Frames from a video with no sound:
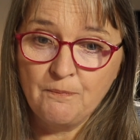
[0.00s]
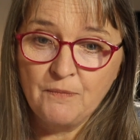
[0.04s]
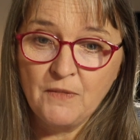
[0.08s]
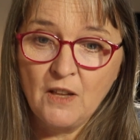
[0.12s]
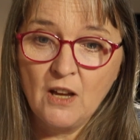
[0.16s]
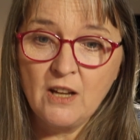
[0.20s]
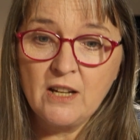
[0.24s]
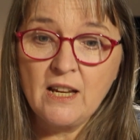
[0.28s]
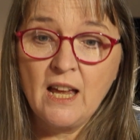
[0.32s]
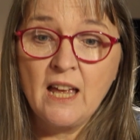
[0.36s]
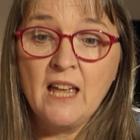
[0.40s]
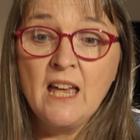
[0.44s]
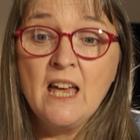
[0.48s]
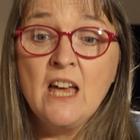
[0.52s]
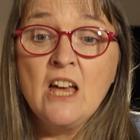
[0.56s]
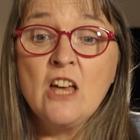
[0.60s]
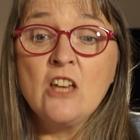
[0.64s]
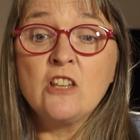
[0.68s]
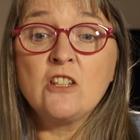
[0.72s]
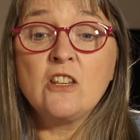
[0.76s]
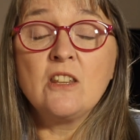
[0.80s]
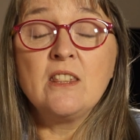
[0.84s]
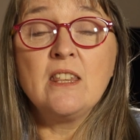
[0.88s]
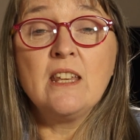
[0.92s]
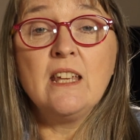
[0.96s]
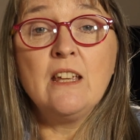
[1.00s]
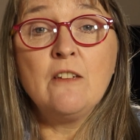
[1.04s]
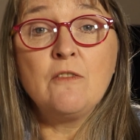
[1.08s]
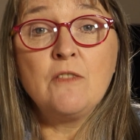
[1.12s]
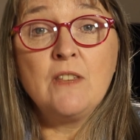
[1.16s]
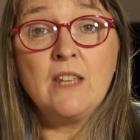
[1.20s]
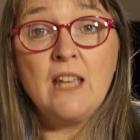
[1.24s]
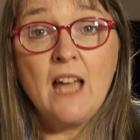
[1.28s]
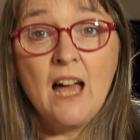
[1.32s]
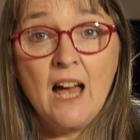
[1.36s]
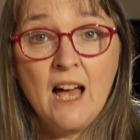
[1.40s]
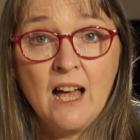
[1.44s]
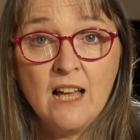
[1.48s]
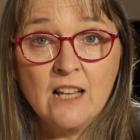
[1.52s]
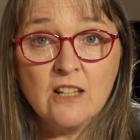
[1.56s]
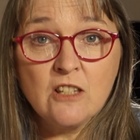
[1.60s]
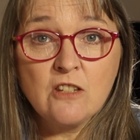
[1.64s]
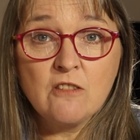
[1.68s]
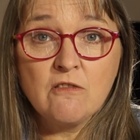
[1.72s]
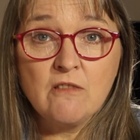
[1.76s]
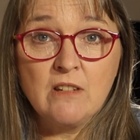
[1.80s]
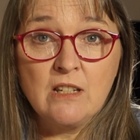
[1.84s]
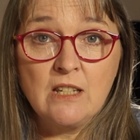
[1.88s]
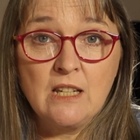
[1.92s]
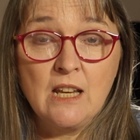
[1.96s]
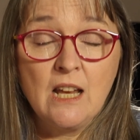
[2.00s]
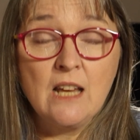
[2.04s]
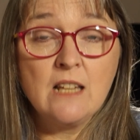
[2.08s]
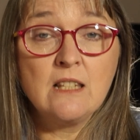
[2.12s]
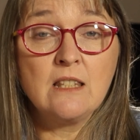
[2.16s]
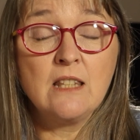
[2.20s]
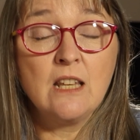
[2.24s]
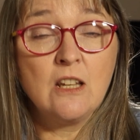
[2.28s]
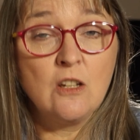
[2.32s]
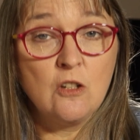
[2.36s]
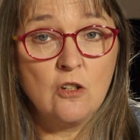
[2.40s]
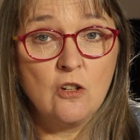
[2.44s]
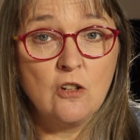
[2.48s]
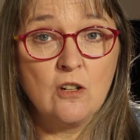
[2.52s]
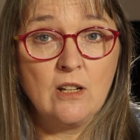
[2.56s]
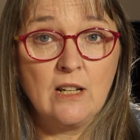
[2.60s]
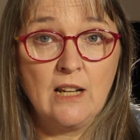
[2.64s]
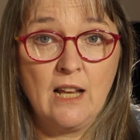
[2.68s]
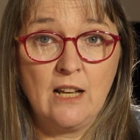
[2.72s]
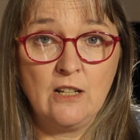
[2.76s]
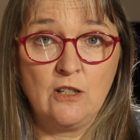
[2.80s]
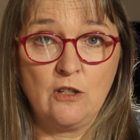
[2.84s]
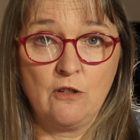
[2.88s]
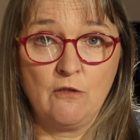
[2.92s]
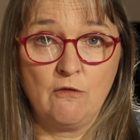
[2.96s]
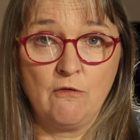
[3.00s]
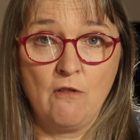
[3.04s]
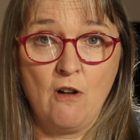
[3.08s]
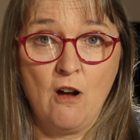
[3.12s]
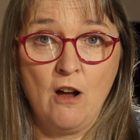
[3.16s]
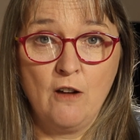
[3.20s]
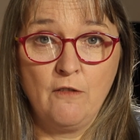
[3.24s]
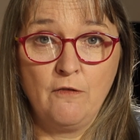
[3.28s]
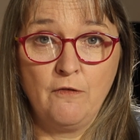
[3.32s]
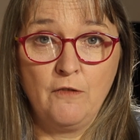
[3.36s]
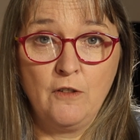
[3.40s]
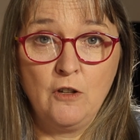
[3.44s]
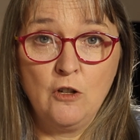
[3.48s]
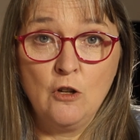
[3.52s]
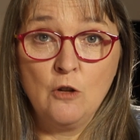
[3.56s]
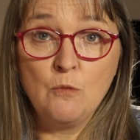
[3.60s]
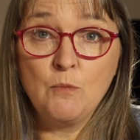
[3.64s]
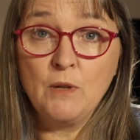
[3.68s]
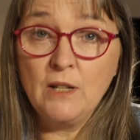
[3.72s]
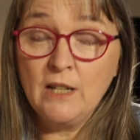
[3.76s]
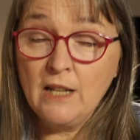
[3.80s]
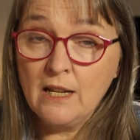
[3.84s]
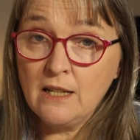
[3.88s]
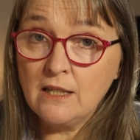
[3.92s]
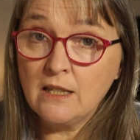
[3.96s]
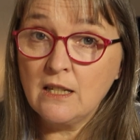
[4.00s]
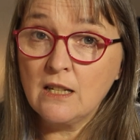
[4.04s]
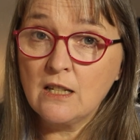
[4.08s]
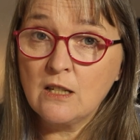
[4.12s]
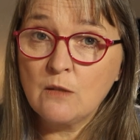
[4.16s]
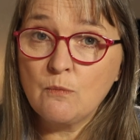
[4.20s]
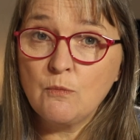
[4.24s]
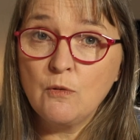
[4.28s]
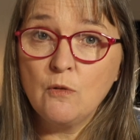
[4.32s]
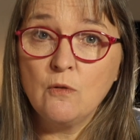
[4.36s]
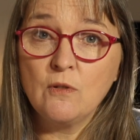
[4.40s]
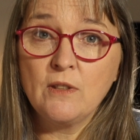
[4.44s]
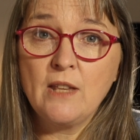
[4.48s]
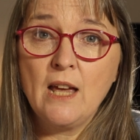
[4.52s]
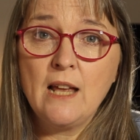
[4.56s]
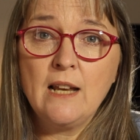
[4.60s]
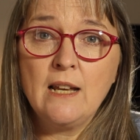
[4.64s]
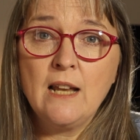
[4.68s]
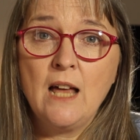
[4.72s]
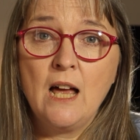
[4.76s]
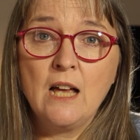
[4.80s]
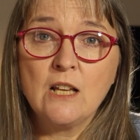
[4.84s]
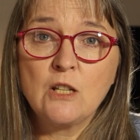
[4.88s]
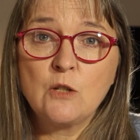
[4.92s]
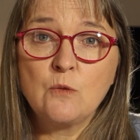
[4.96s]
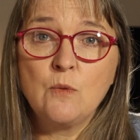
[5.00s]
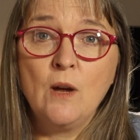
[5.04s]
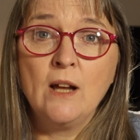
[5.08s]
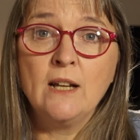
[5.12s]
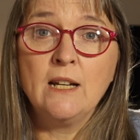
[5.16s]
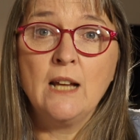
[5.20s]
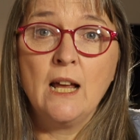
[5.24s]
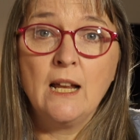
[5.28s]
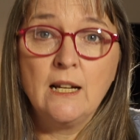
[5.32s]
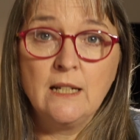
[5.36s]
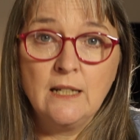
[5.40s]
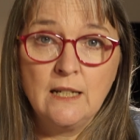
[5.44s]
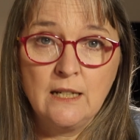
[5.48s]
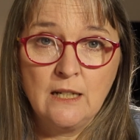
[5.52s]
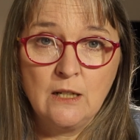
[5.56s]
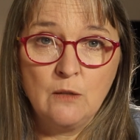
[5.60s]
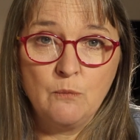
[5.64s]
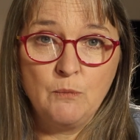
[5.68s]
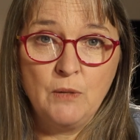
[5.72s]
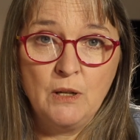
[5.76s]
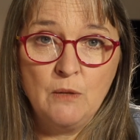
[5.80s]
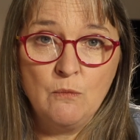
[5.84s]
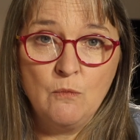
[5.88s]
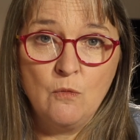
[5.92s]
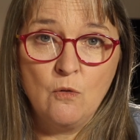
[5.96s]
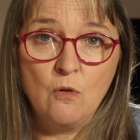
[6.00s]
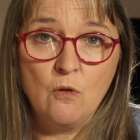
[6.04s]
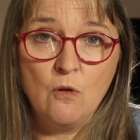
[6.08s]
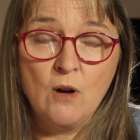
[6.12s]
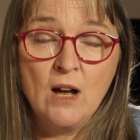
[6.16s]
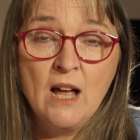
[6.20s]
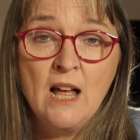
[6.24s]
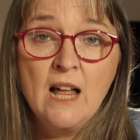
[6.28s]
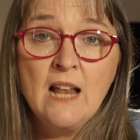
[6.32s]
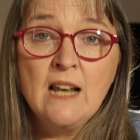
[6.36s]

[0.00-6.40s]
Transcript: Okay, so if the answer is yes, then Google Ads are right for you, but let's explore that last one a little bit more.